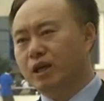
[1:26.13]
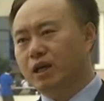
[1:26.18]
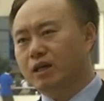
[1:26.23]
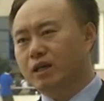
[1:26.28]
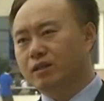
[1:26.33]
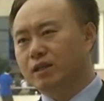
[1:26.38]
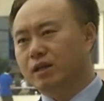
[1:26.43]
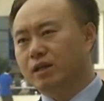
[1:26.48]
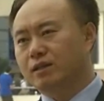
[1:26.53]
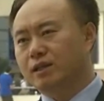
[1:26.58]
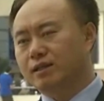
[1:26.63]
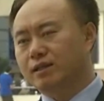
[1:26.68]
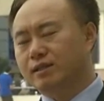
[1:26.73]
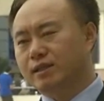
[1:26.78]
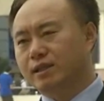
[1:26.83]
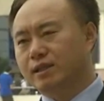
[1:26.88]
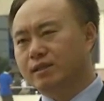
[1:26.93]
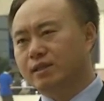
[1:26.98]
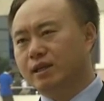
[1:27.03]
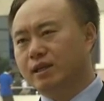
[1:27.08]
uh,
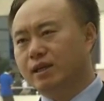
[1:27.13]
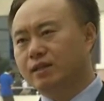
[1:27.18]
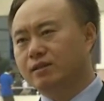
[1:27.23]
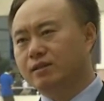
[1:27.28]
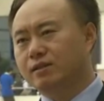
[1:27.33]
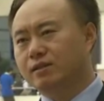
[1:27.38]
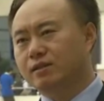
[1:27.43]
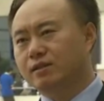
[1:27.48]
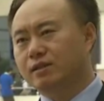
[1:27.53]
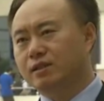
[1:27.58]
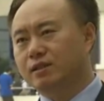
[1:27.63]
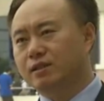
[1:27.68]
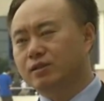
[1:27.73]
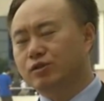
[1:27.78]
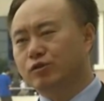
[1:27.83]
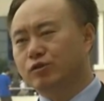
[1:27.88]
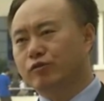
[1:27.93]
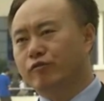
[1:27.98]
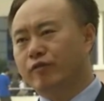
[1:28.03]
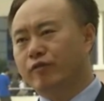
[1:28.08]
success, you know,
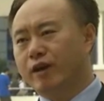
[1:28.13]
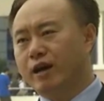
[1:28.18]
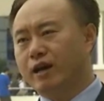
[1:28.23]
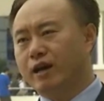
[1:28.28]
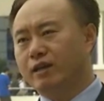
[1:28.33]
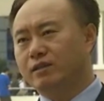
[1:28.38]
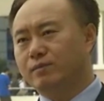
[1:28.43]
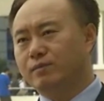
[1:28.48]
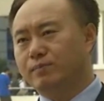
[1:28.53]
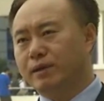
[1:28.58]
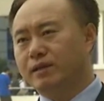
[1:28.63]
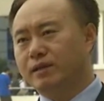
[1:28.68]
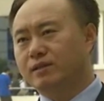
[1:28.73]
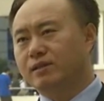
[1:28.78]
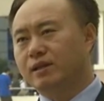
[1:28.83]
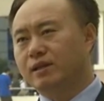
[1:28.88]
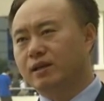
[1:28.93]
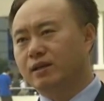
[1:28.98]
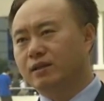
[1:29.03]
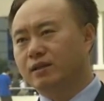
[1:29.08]
so far is
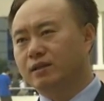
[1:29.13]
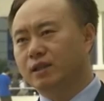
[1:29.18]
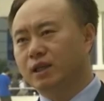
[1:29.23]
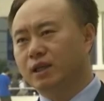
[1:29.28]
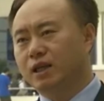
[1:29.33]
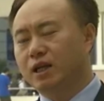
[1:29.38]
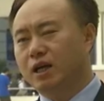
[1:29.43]
based on